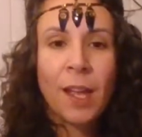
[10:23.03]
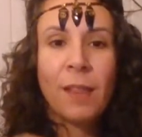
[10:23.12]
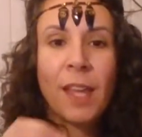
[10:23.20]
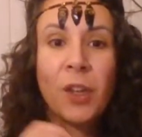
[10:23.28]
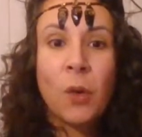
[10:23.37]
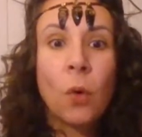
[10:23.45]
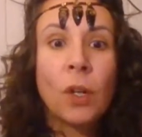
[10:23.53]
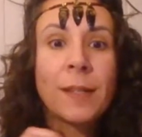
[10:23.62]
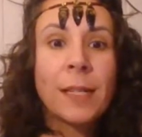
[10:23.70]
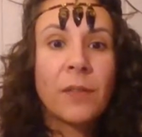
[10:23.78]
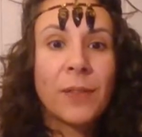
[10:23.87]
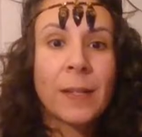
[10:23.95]
that your
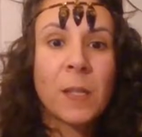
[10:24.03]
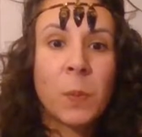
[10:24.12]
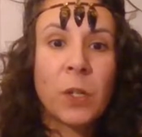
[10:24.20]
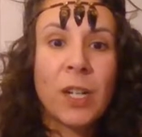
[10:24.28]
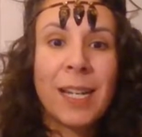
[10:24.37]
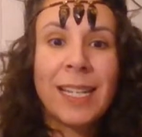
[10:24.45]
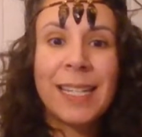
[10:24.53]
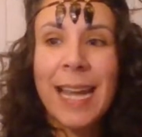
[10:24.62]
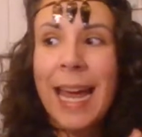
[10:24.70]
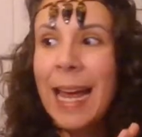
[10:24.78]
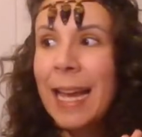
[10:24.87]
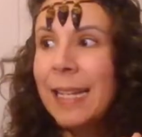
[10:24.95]
self experience
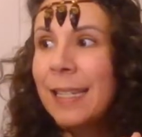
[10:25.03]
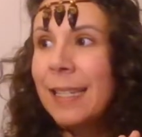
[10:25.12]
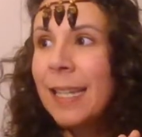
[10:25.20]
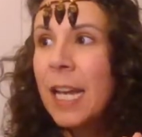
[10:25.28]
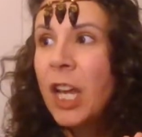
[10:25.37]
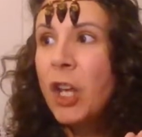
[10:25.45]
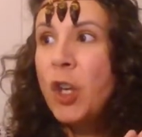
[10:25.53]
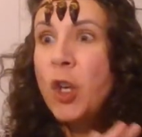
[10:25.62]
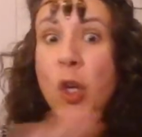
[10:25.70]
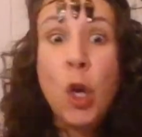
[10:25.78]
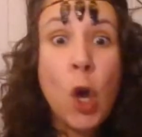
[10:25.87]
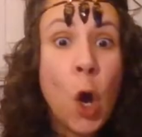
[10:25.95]
has
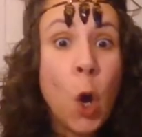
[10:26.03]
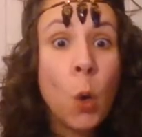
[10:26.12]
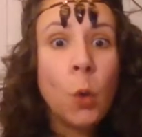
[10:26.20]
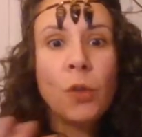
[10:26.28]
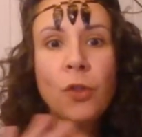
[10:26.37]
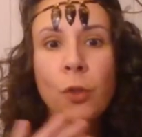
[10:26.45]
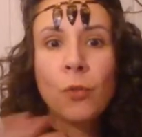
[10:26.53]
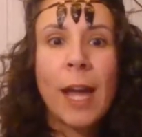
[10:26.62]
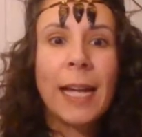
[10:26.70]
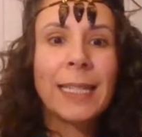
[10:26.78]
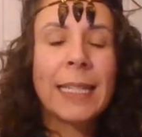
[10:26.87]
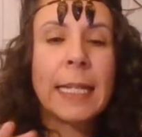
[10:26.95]
no
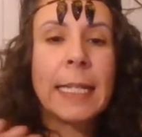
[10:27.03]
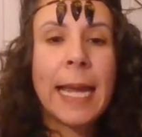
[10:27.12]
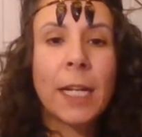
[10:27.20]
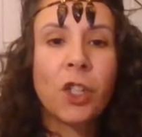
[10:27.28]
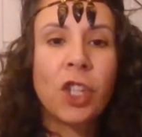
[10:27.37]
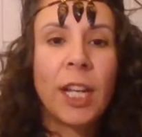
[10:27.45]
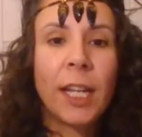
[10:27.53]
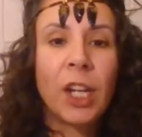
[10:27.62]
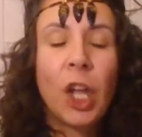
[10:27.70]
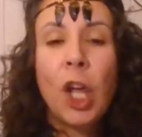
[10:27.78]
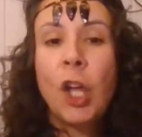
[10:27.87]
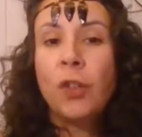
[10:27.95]
direct connection
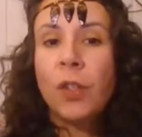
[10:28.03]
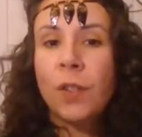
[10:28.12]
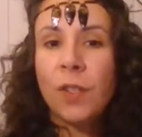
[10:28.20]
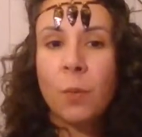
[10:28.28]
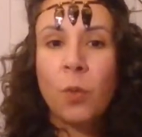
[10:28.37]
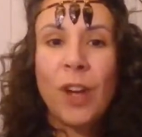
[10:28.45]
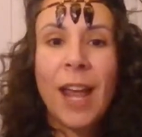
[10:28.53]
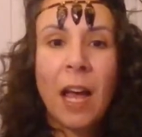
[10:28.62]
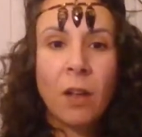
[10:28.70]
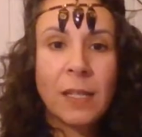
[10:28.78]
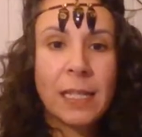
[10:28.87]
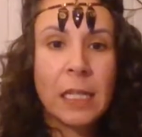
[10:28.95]
to someone
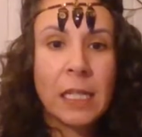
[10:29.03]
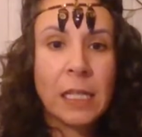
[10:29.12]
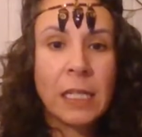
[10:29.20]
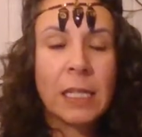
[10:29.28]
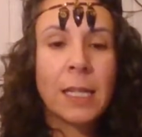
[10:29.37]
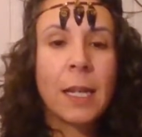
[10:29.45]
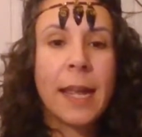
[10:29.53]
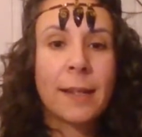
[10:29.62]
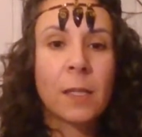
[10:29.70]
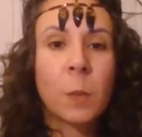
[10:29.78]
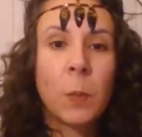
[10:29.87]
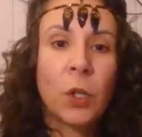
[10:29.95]
else's
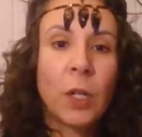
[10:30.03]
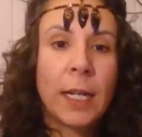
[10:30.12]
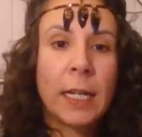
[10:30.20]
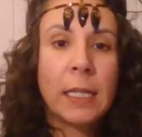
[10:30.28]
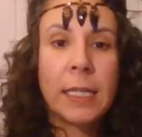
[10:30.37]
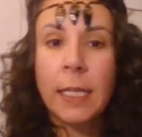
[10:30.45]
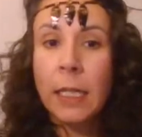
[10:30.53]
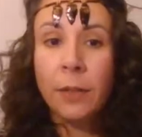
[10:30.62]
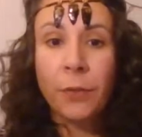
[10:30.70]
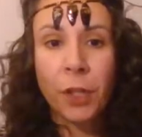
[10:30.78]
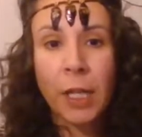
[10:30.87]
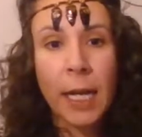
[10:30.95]
experience in a
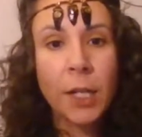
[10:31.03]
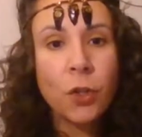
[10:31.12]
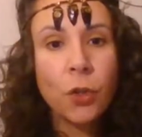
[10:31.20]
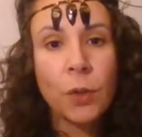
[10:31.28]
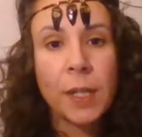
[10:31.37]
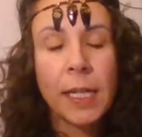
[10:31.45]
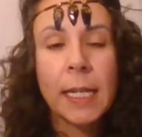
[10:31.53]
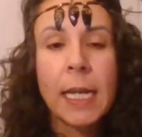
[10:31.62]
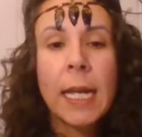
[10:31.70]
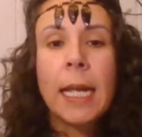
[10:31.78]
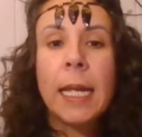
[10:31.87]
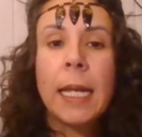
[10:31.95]
different country,
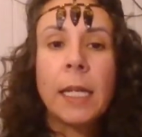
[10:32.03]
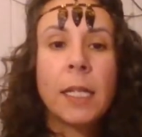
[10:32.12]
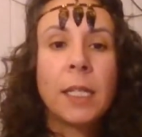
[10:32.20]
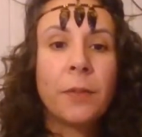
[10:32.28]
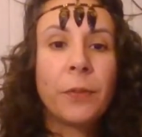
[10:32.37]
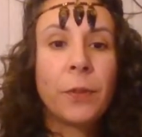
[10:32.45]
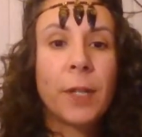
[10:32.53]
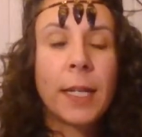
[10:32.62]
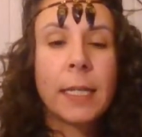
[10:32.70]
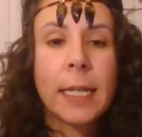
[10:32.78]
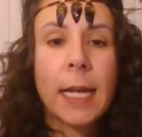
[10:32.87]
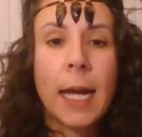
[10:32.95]
in a different